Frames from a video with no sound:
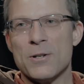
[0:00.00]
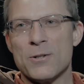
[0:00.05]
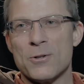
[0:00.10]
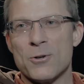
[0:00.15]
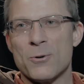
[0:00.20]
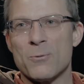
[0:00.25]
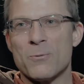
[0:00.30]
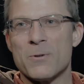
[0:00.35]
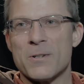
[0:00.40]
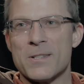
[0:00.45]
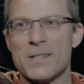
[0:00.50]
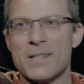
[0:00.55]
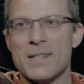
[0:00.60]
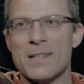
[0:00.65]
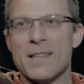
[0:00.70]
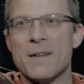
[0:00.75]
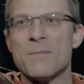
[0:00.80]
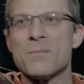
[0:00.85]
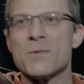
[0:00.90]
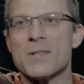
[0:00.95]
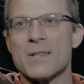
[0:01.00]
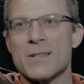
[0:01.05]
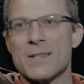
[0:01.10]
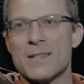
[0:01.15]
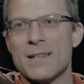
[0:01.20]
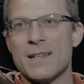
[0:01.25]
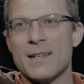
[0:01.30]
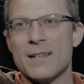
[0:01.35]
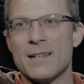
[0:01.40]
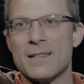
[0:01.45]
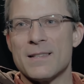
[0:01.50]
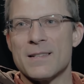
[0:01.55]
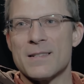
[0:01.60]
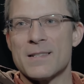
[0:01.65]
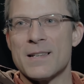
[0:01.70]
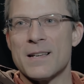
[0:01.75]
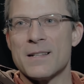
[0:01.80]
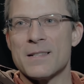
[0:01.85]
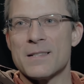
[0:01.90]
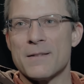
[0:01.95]
in turn, want to see them succeed in the
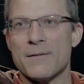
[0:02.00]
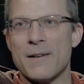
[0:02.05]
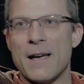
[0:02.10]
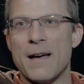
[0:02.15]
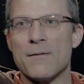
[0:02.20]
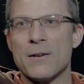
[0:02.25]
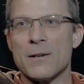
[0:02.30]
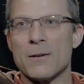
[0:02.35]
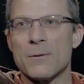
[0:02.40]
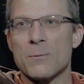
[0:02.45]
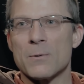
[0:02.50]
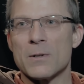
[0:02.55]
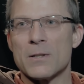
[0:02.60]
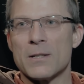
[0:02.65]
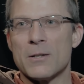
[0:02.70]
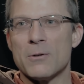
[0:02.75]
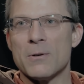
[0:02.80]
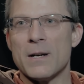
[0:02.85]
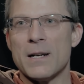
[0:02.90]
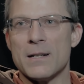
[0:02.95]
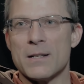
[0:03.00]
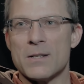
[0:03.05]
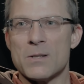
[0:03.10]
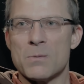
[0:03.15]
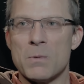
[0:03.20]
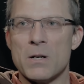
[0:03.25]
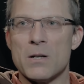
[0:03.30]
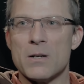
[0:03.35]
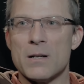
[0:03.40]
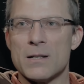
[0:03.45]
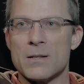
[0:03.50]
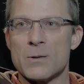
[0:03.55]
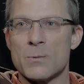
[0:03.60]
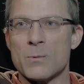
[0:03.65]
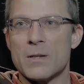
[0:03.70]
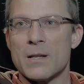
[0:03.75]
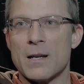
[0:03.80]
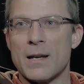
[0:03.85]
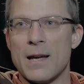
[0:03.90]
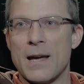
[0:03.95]
sense of having a really great experience
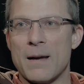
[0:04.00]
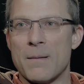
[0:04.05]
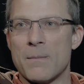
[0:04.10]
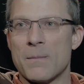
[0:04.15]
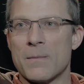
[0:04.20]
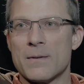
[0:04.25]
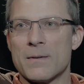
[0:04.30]
with the game.